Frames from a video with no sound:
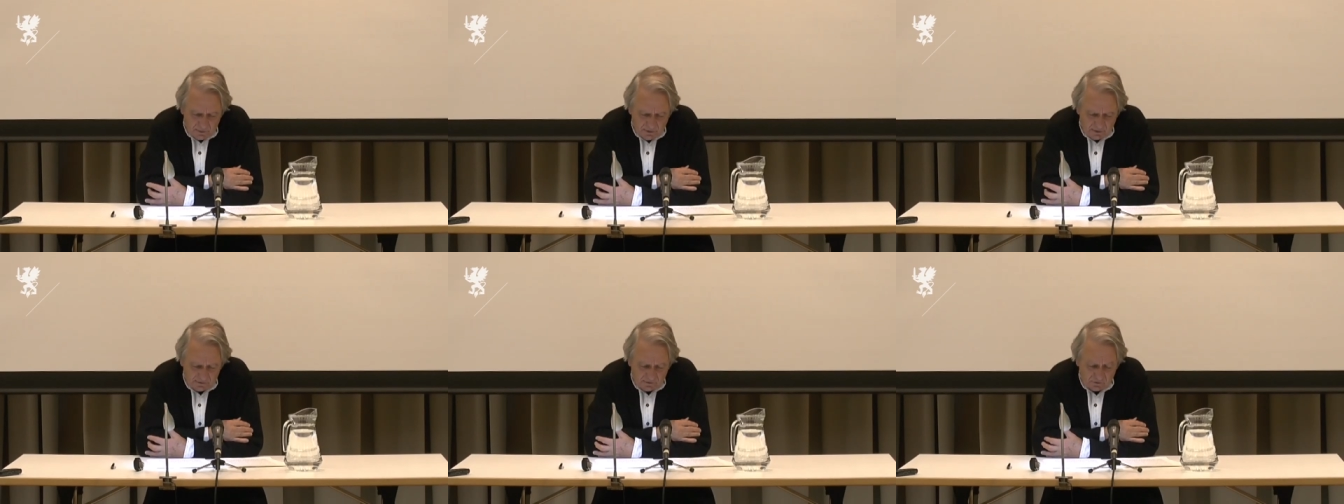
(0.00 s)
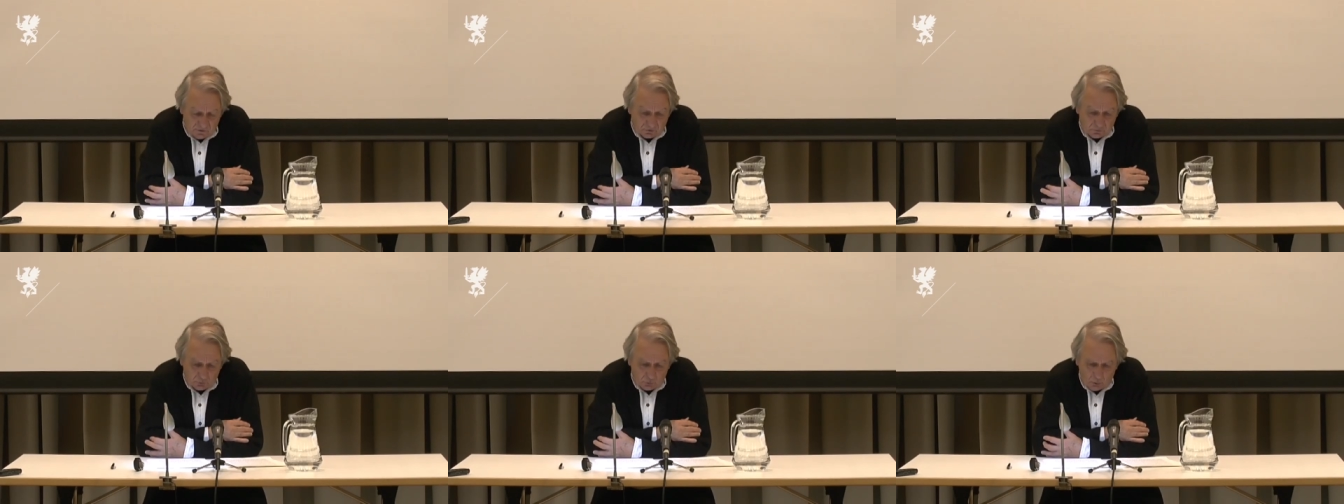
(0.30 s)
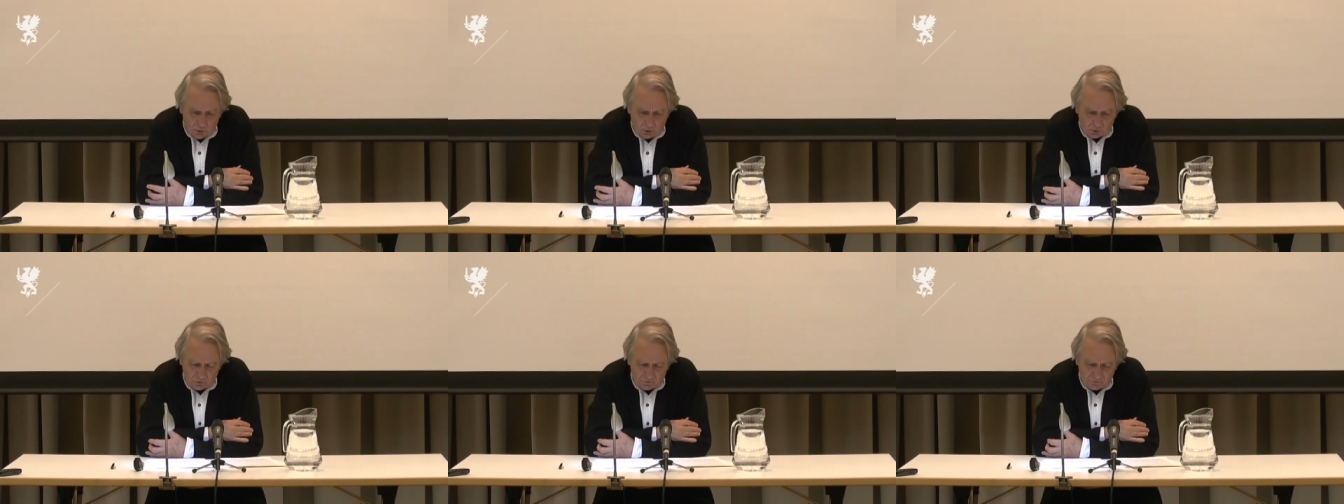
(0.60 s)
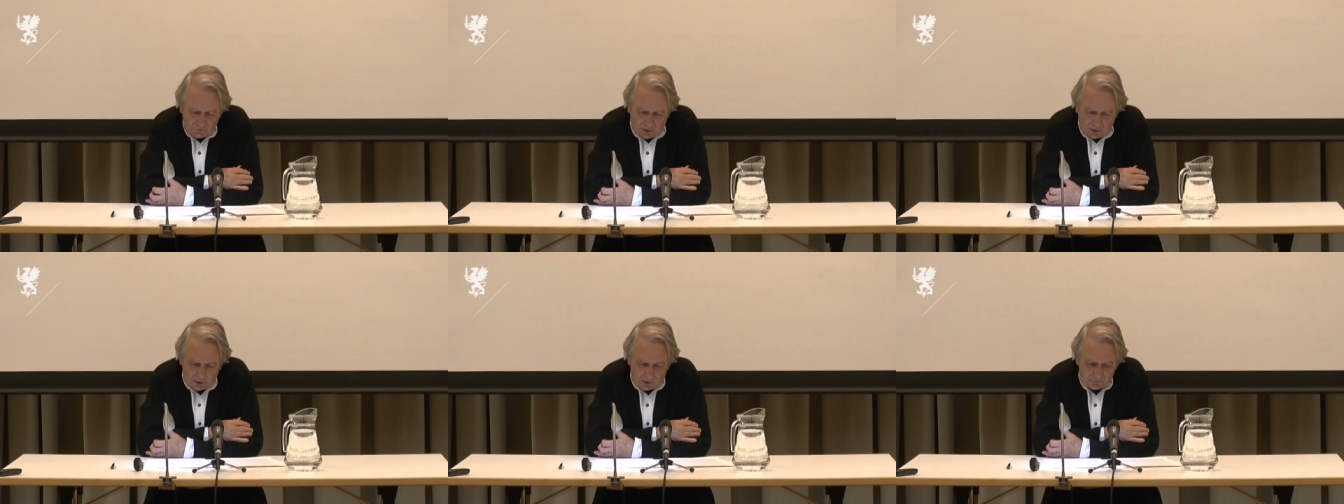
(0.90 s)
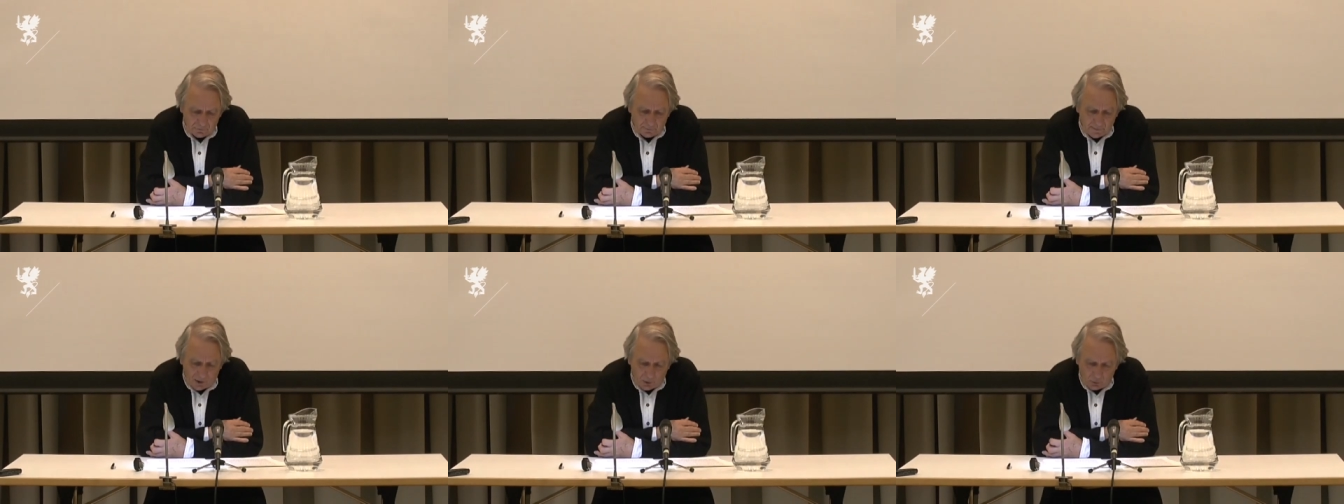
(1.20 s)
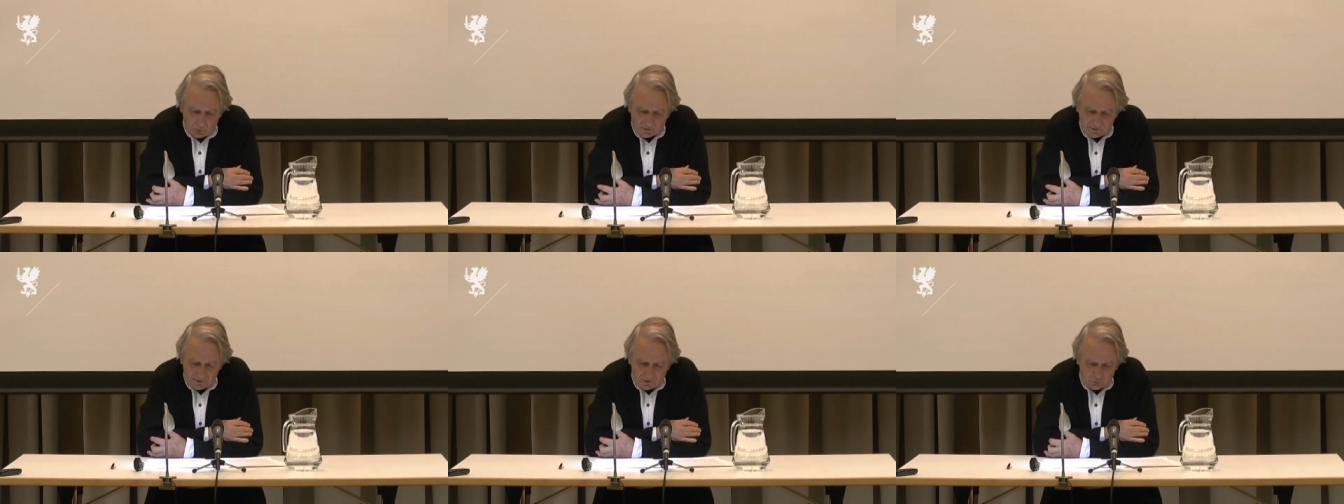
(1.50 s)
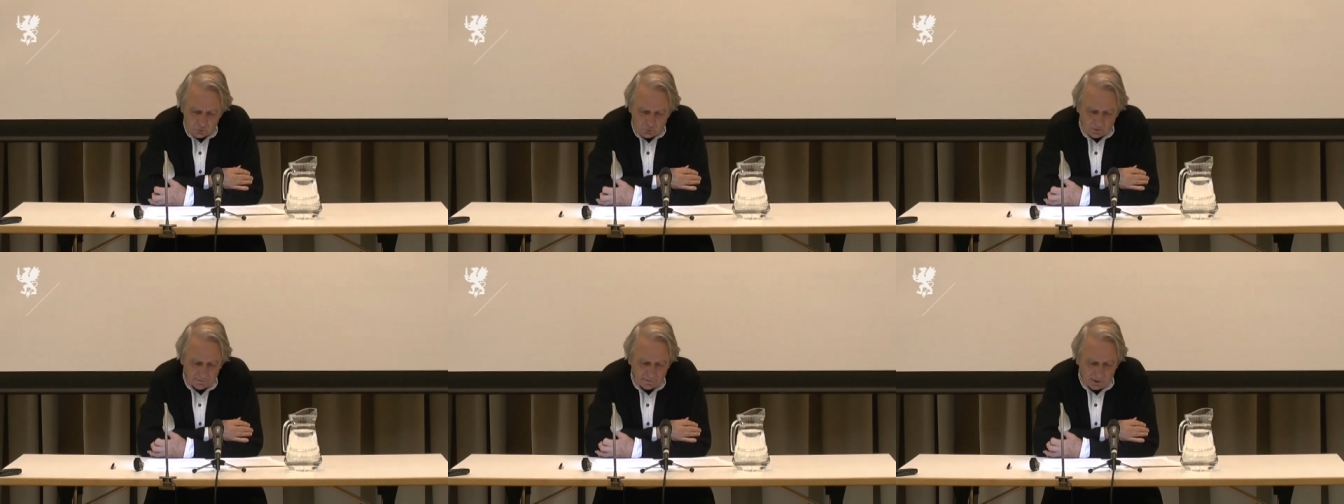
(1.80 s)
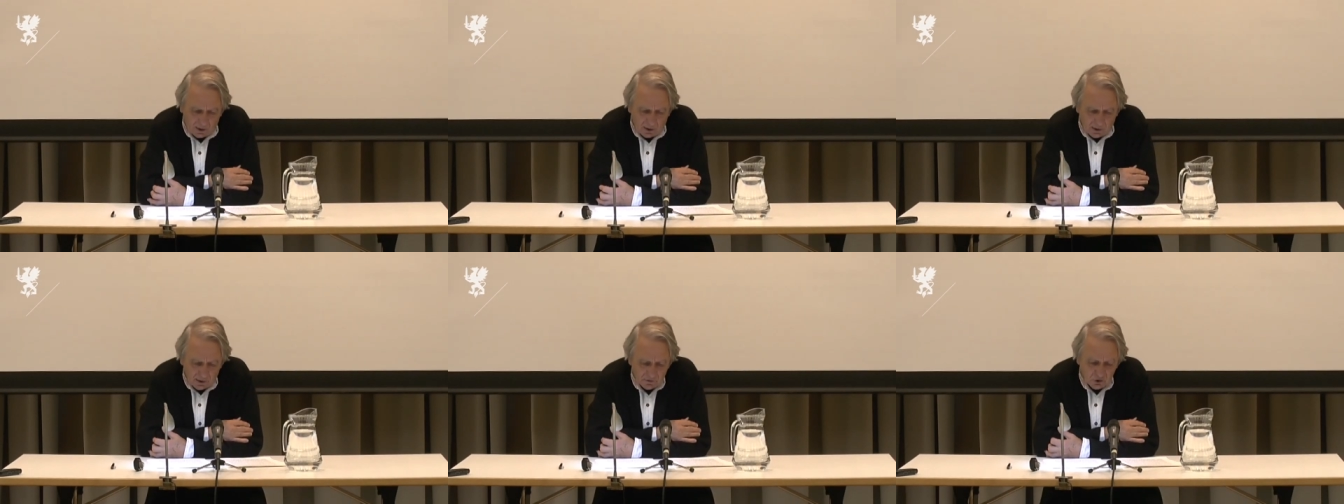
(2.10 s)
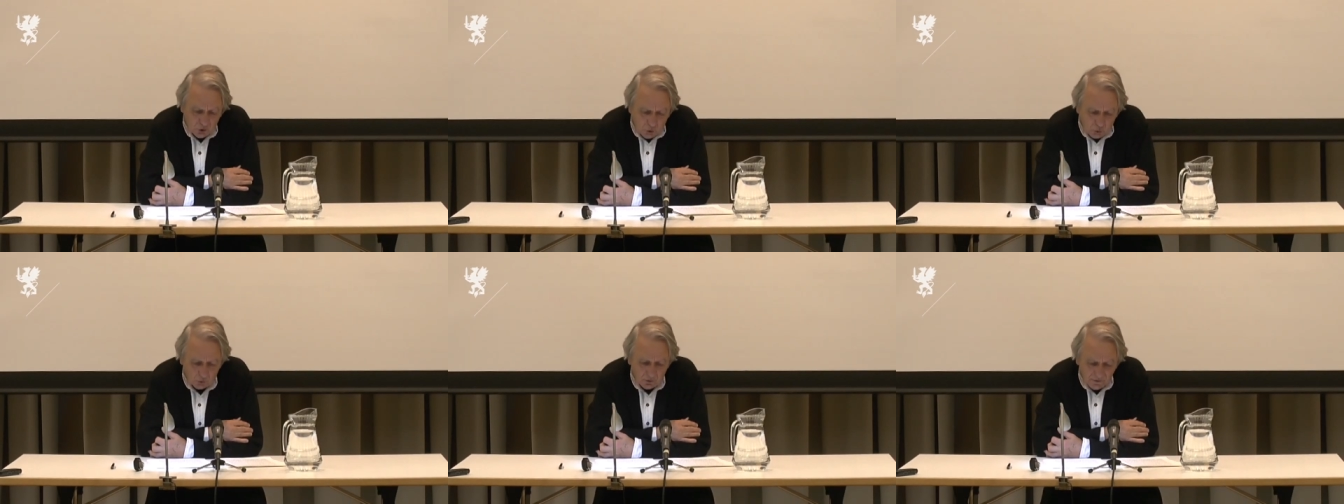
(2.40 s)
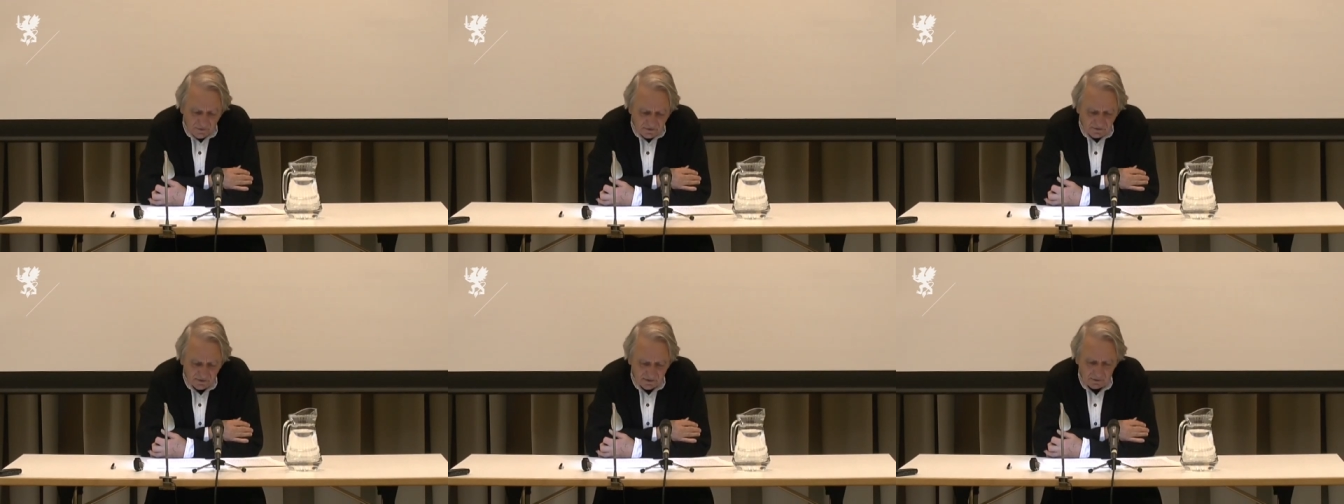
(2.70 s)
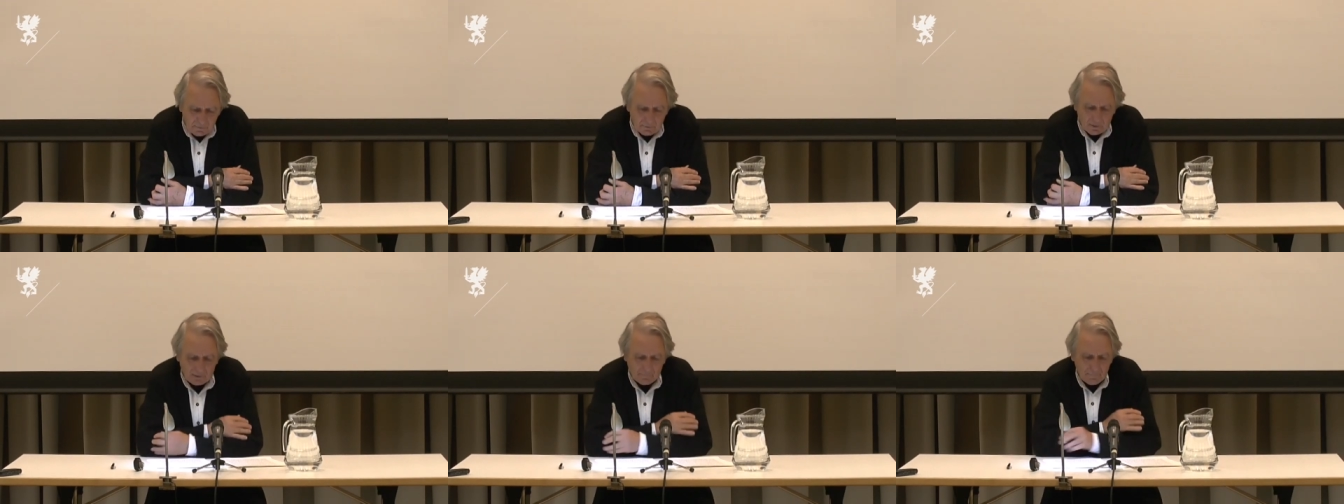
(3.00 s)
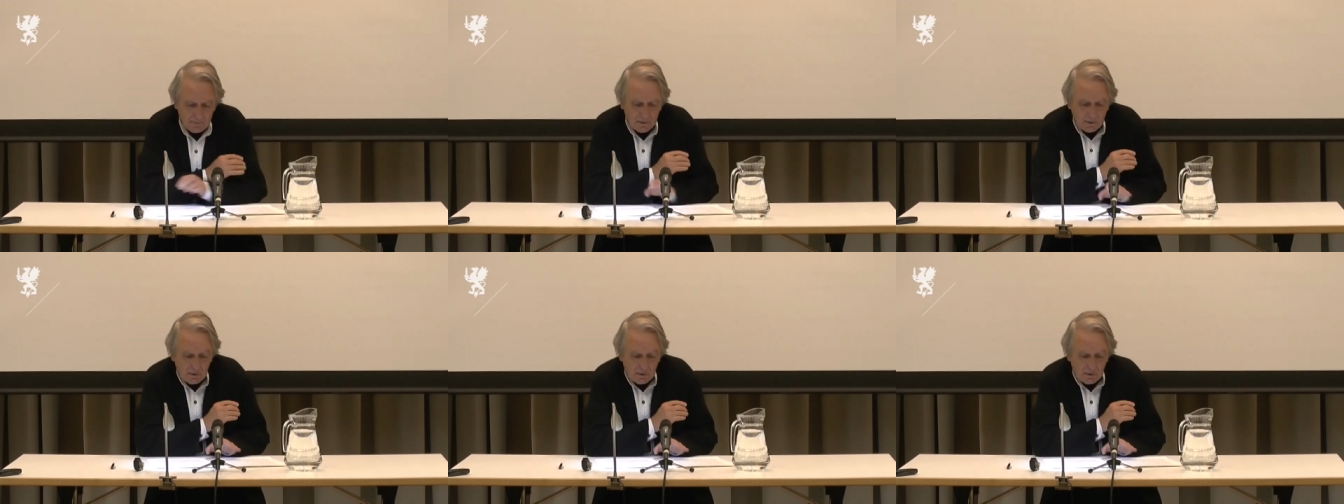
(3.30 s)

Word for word: It's not a work of art belonging to an art called cinema